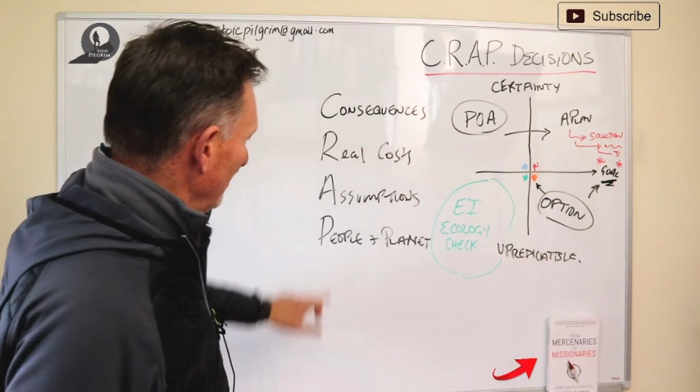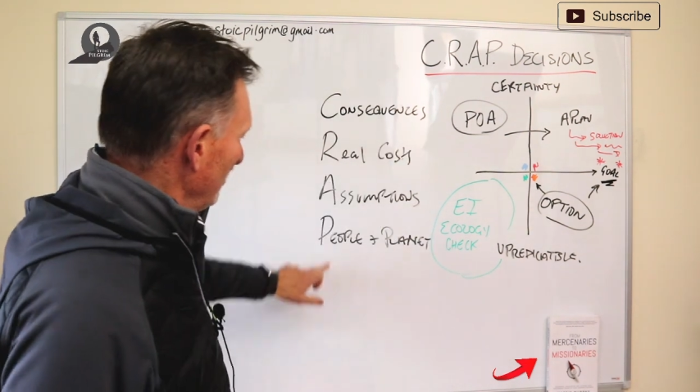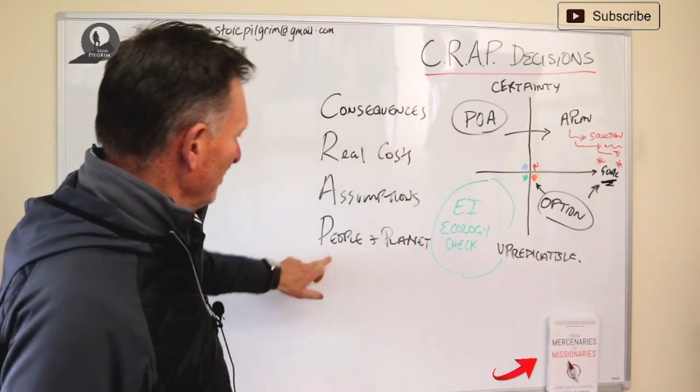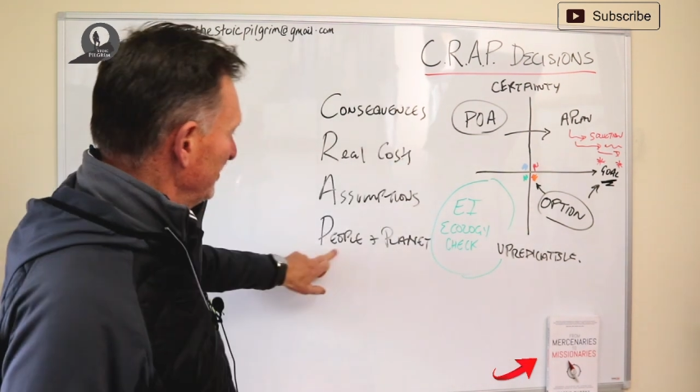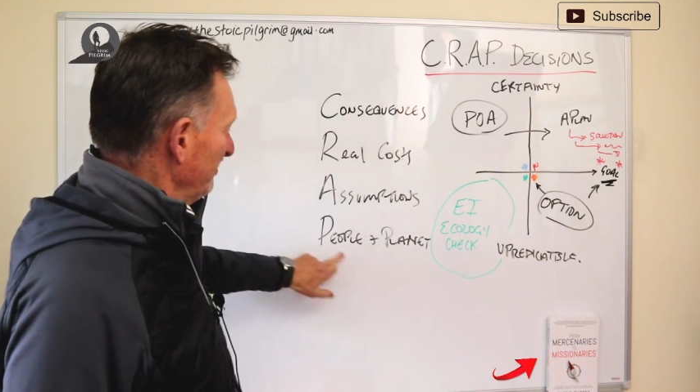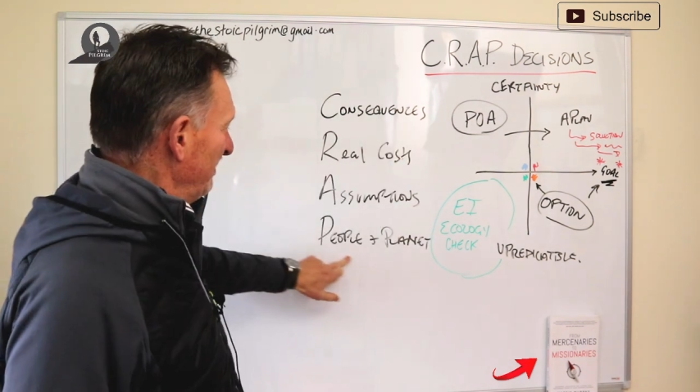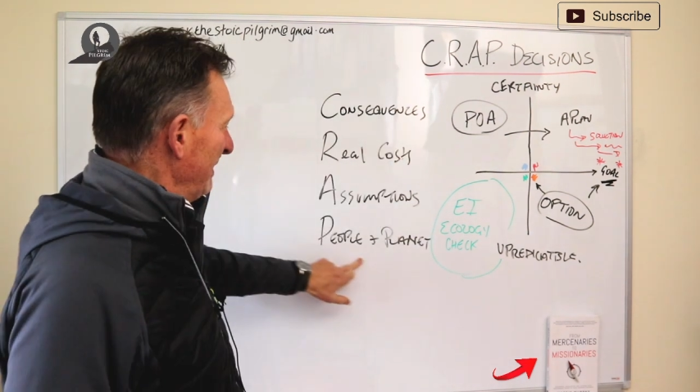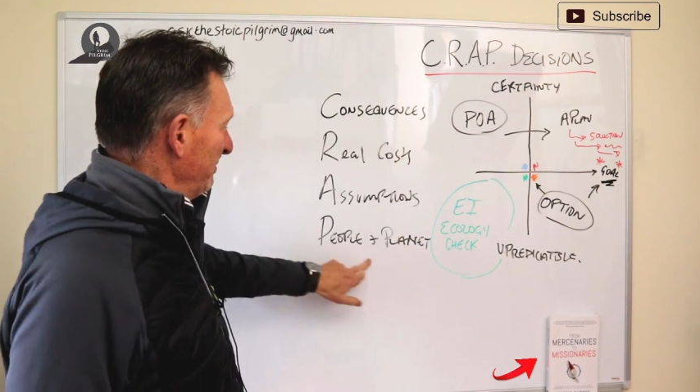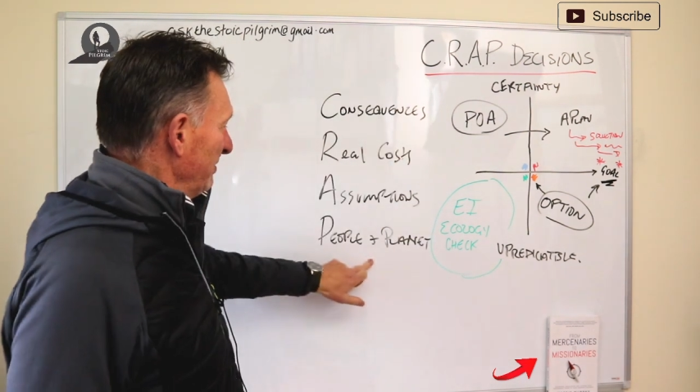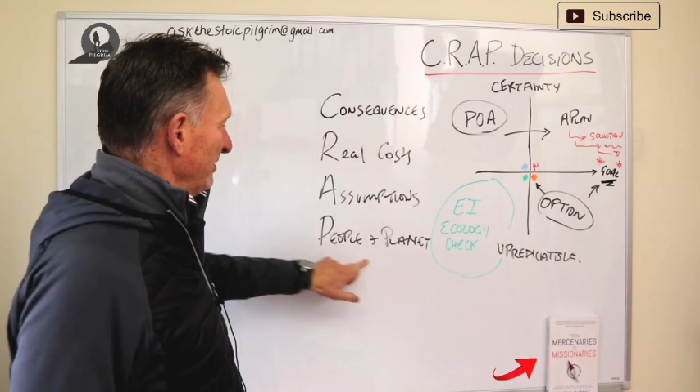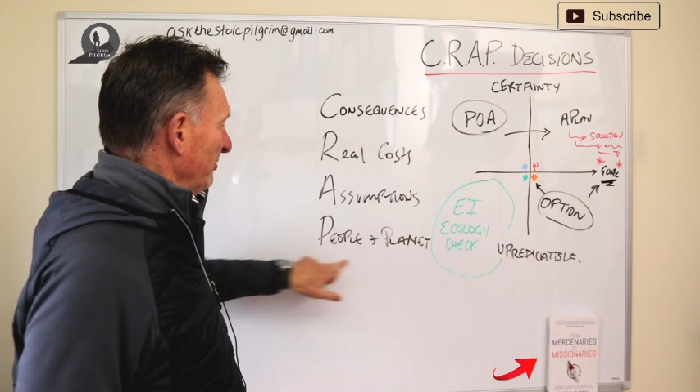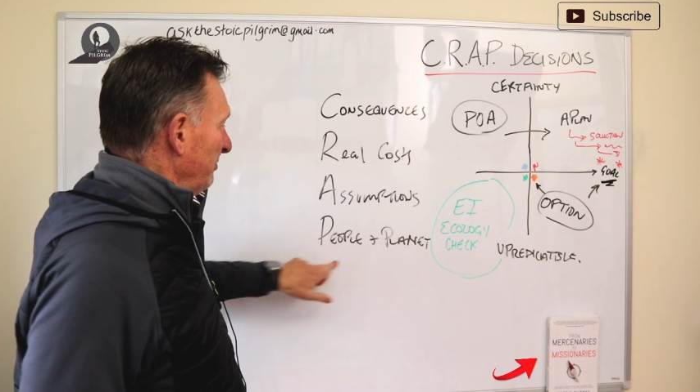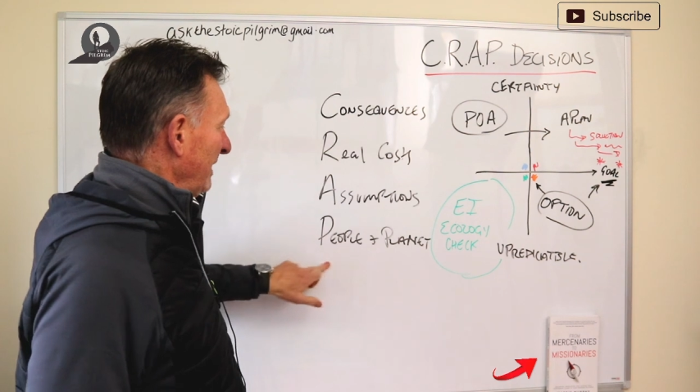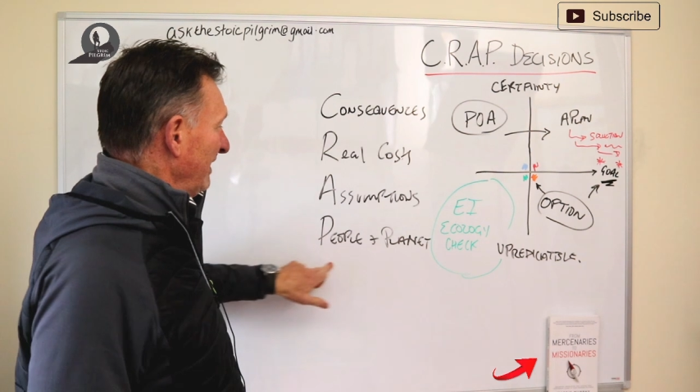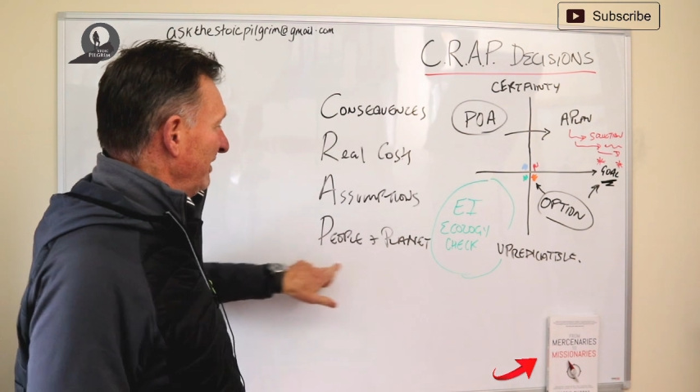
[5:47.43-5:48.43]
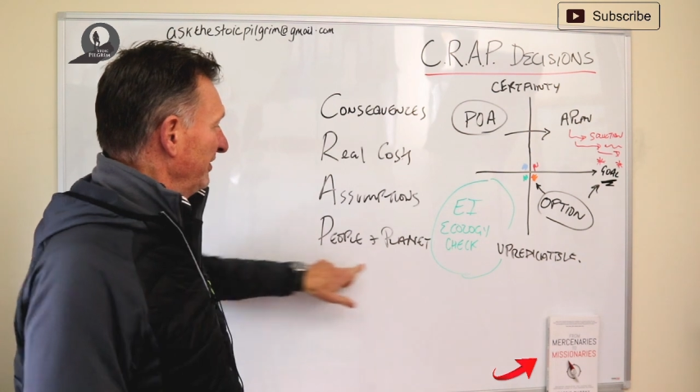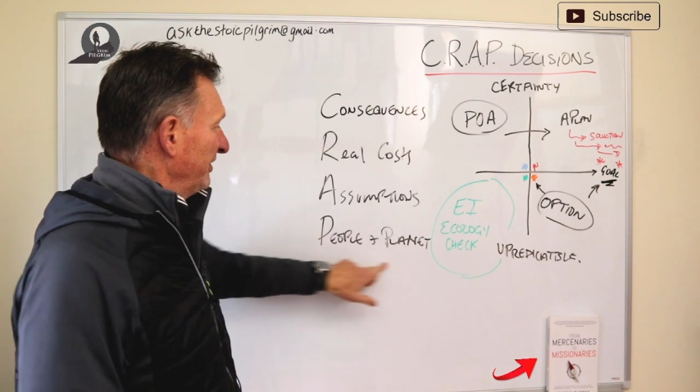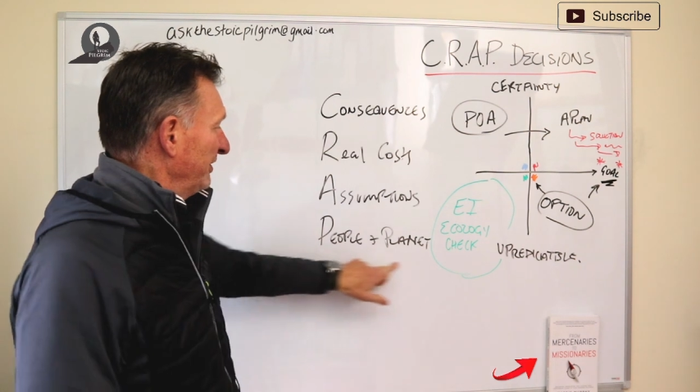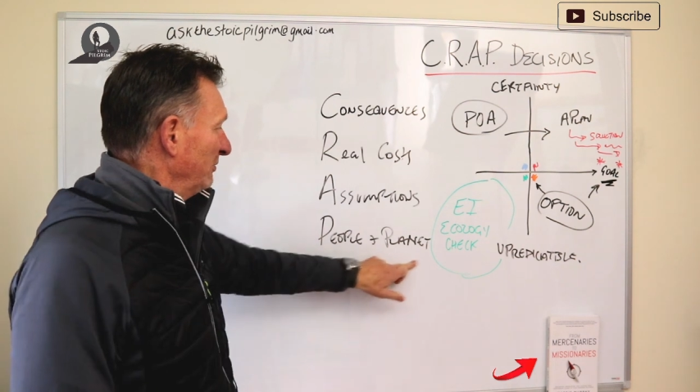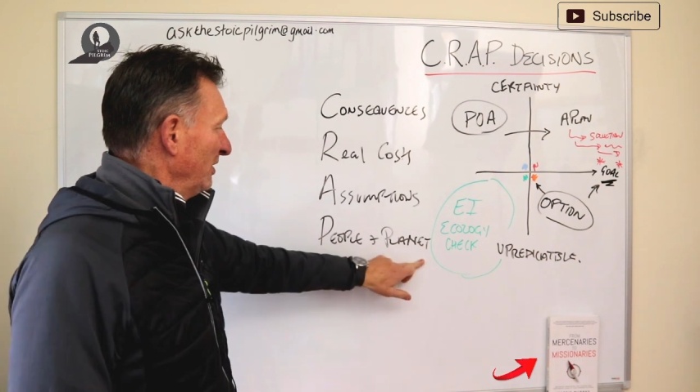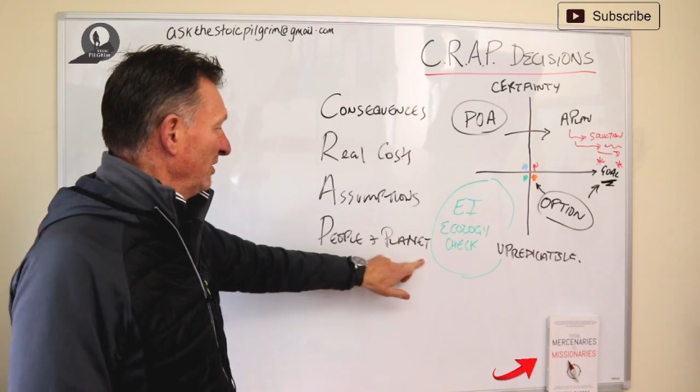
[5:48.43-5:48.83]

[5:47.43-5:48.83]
And what did people on the planet think?